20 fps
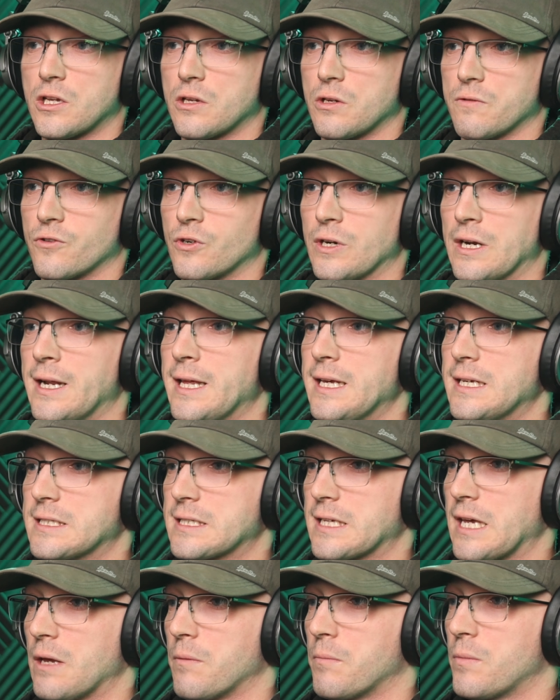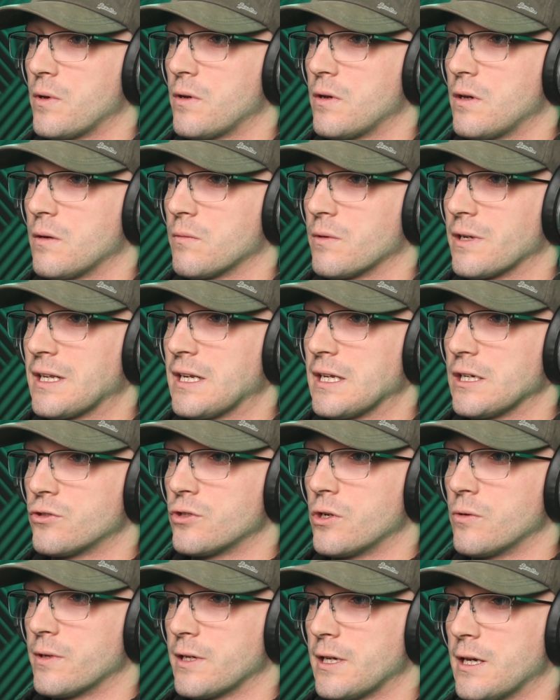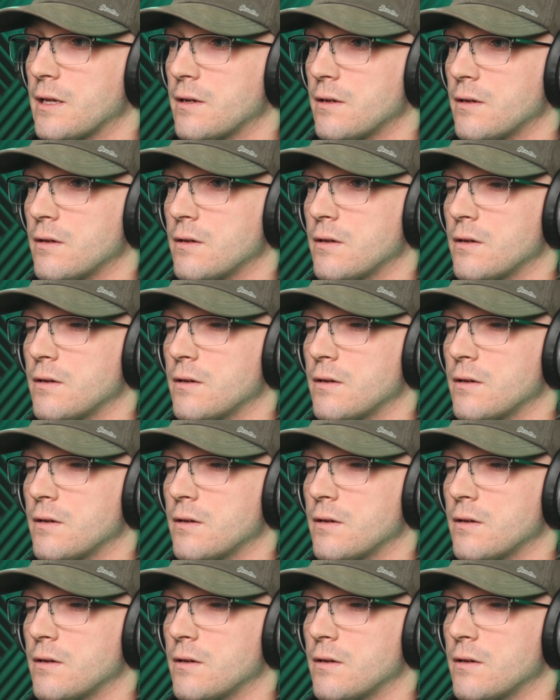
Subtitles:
for a lakescape. I'm going to click drone again.